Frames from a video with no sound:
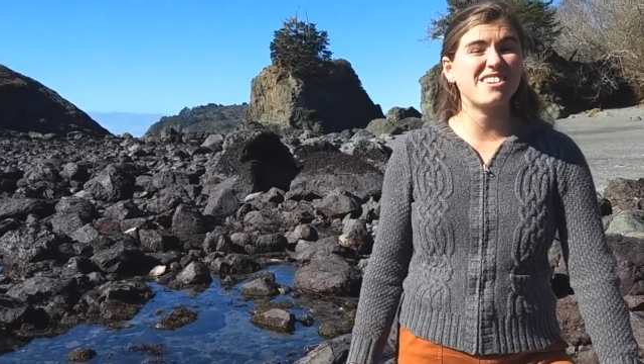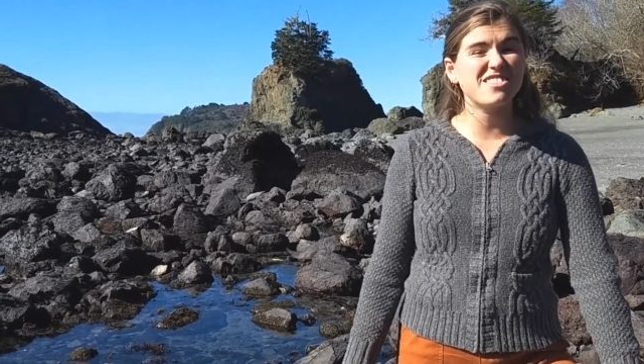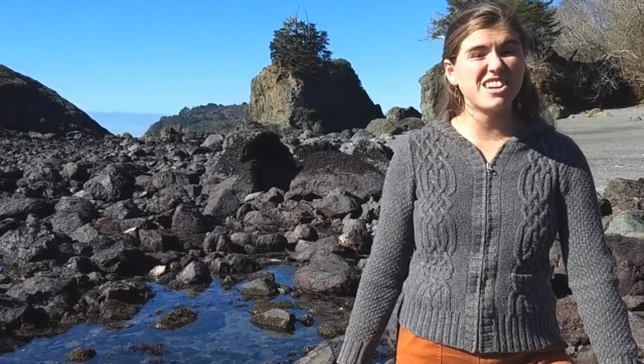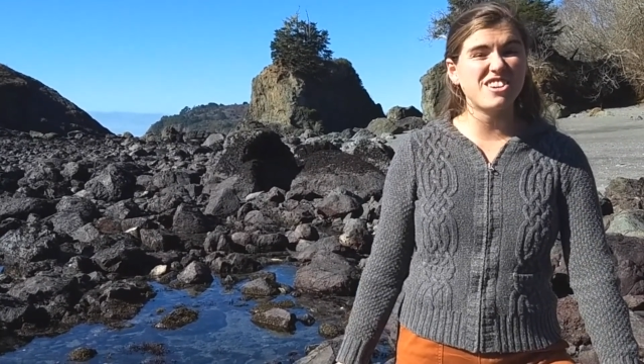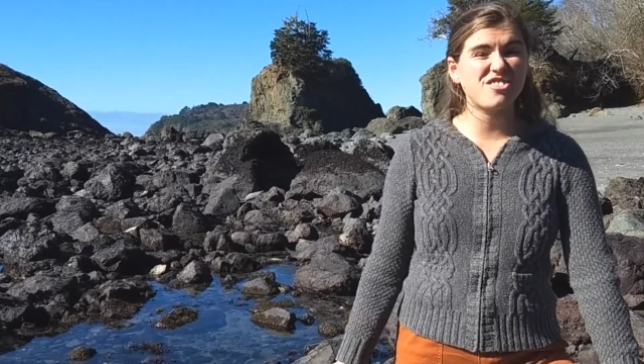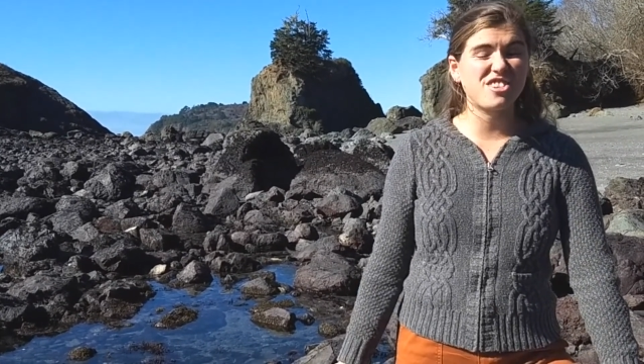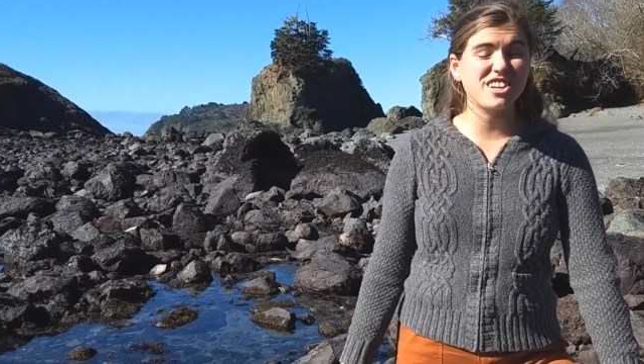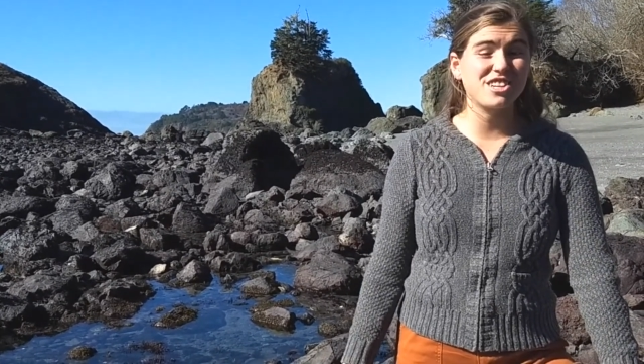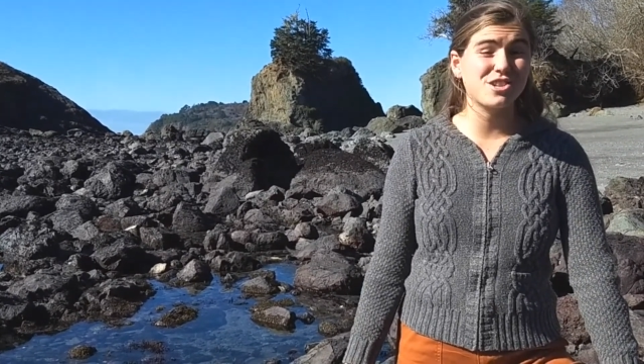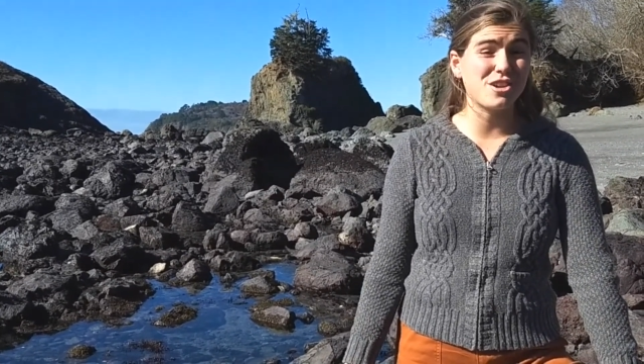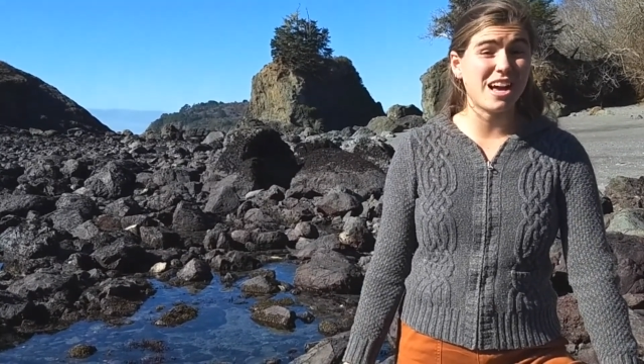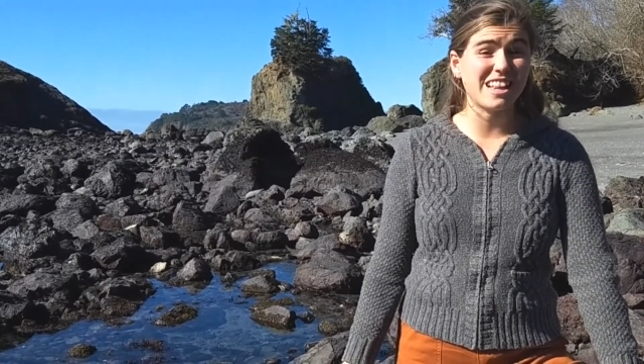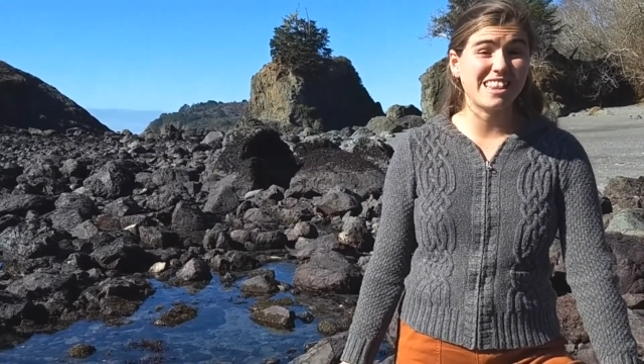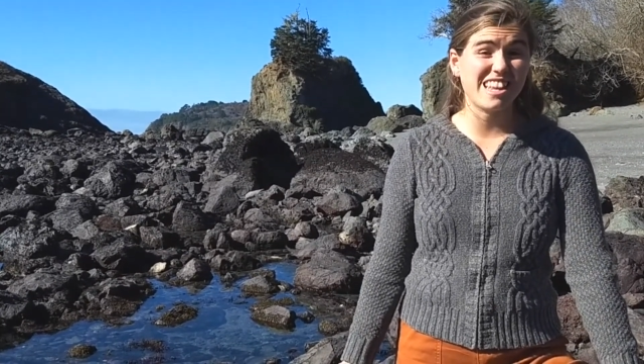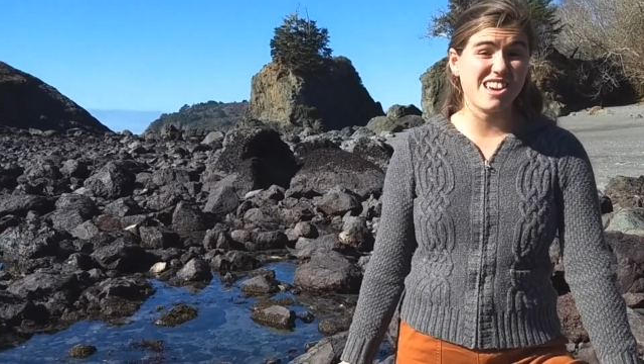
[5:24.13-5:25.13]
even if we do
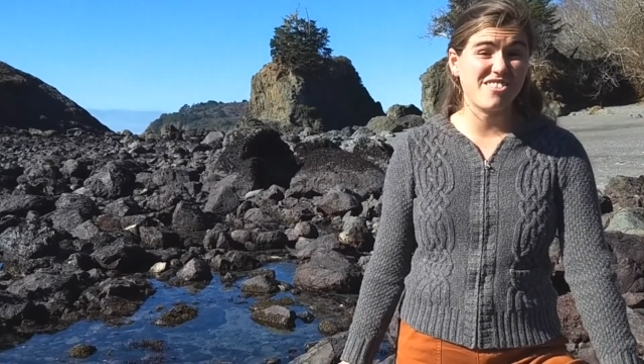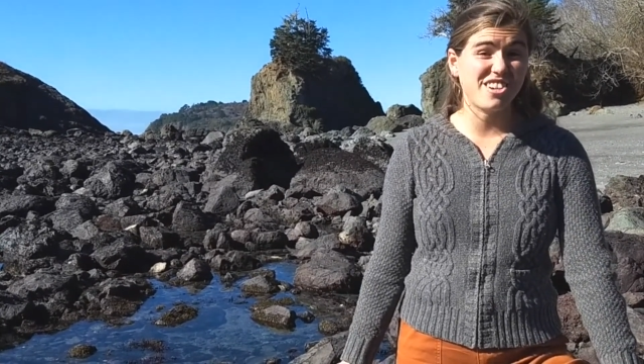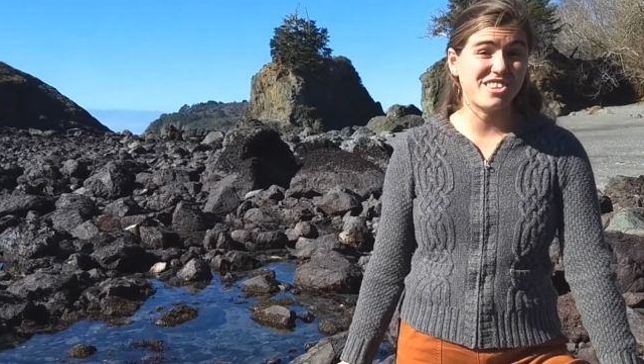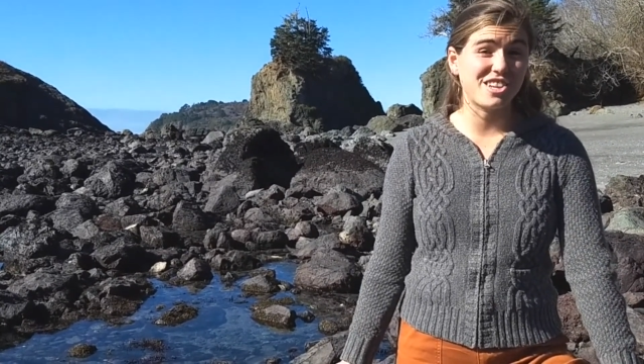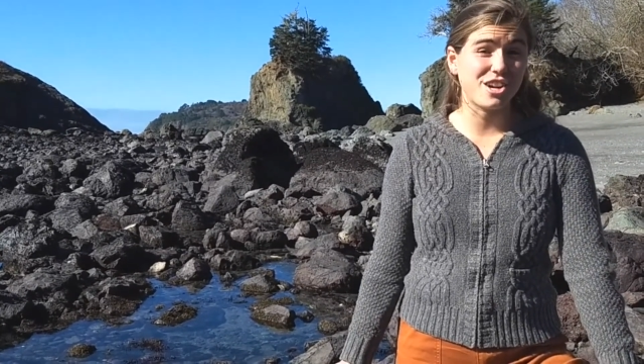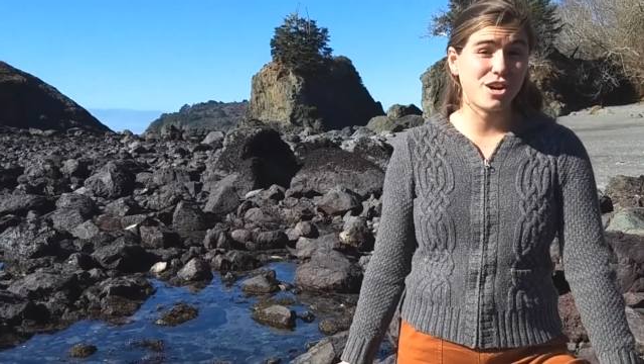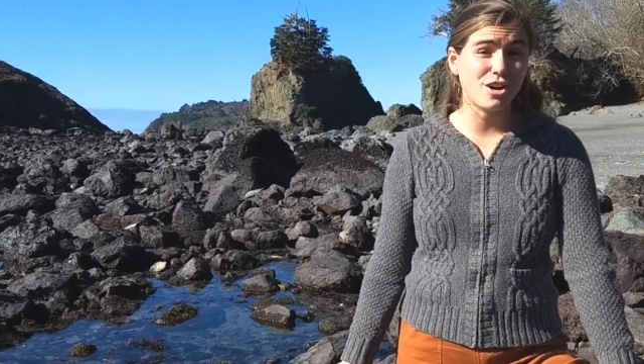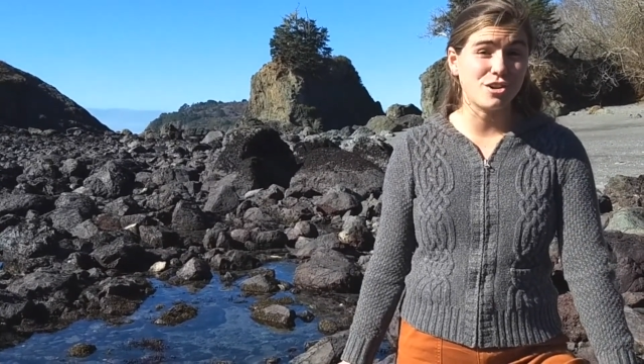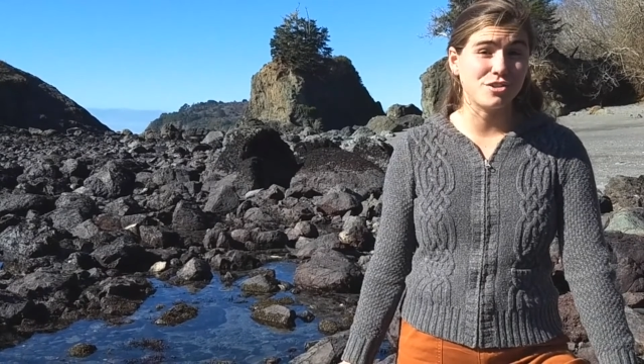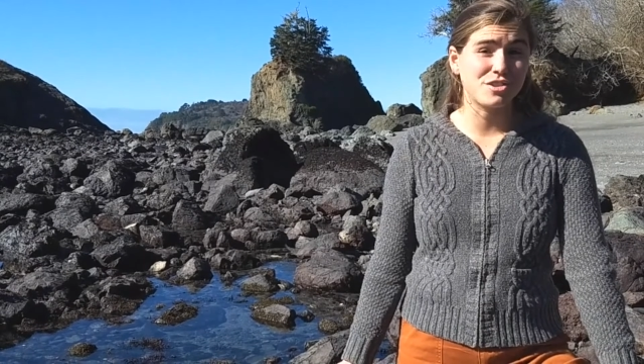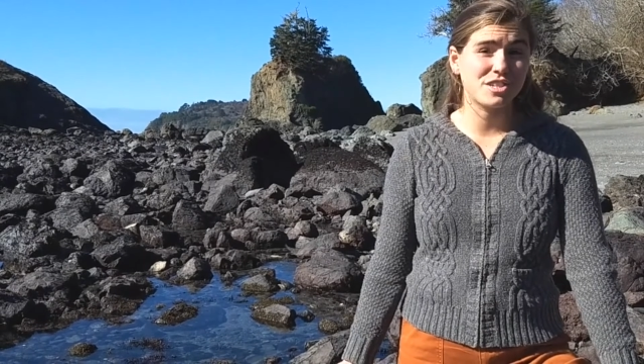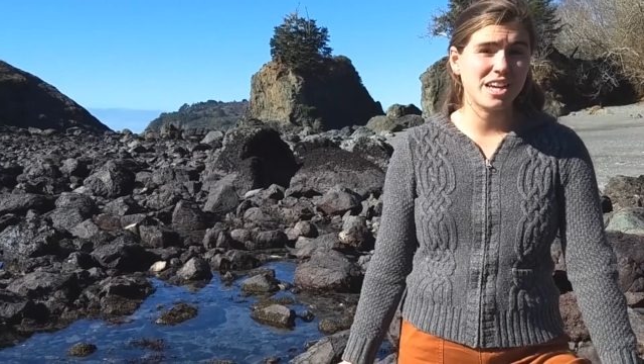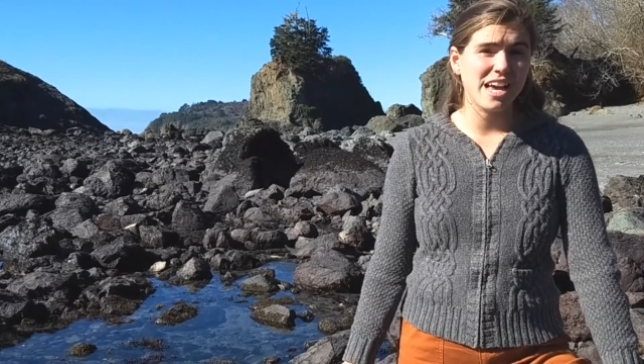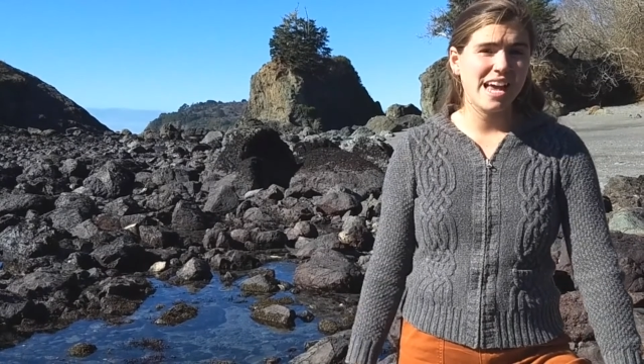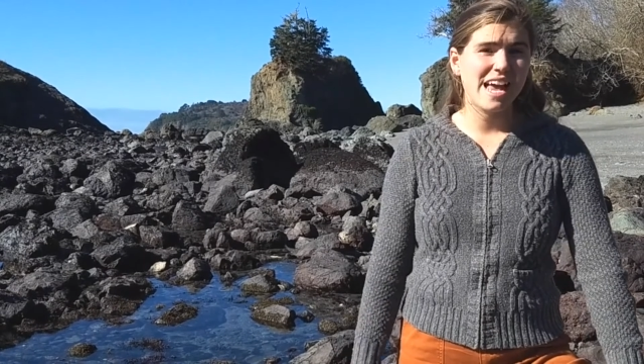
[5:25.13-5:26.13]
not live on the
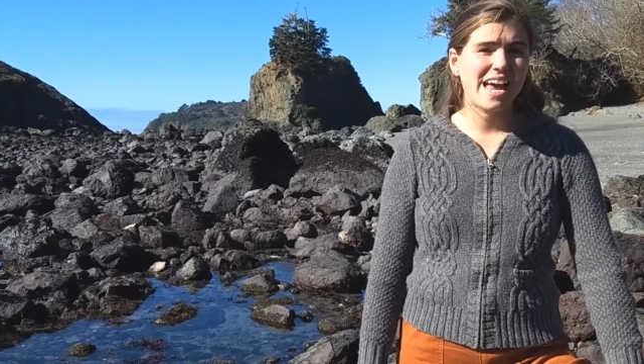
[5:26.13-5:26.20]
coast.